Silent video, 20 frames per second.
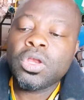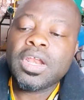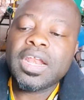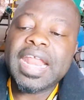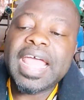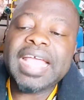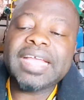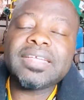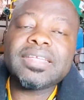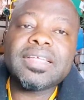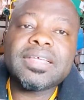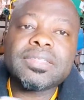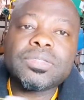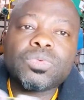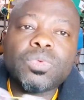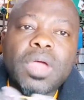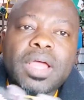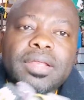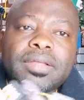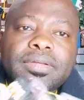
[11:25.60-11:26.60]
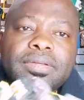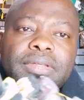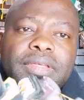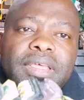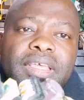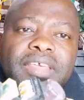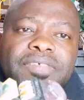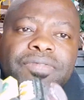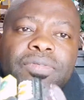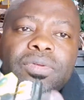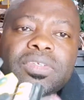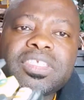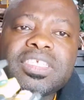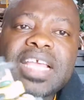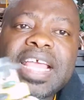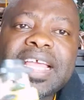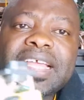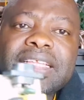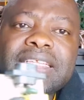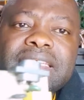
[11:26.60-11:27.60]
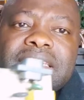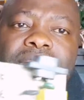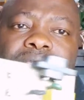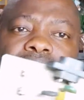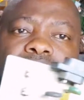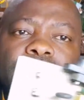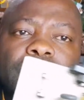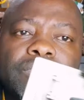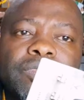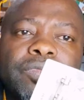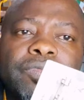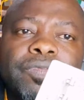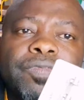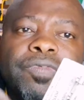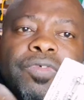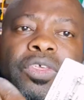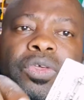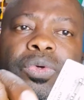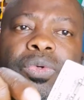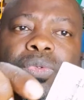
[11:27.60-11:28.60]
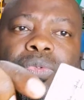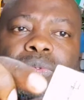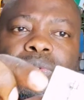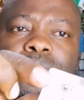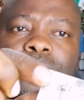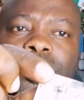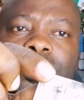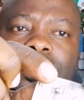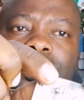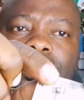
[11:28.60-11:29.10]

Like this one, if you check this fuse,